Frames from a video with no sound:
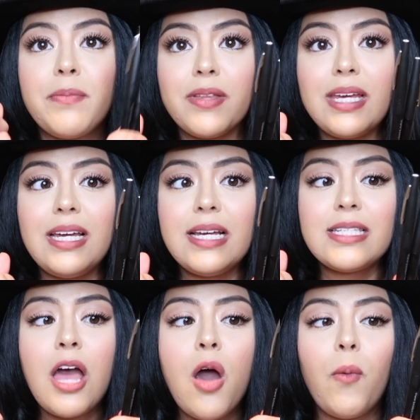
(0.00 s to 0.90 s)
some of
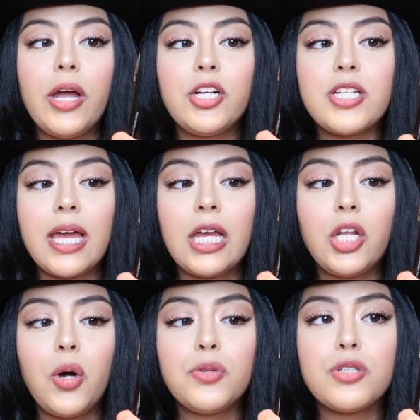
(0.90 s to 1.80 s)
these while you're taking
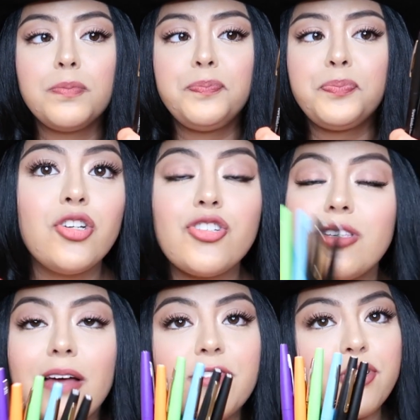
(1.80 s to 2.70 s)
notes. You just
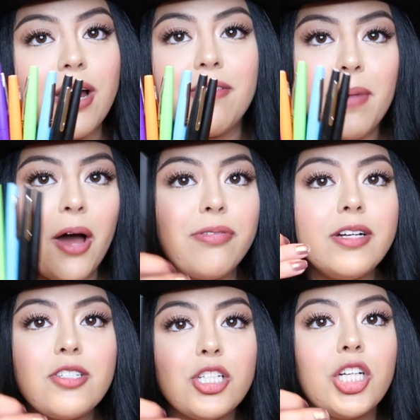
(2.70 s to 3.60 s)
have to try them out.
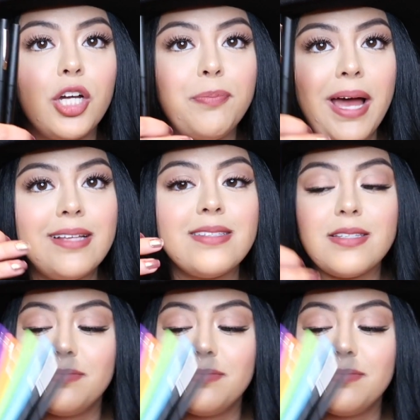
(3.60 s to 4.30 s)
They're such good pens.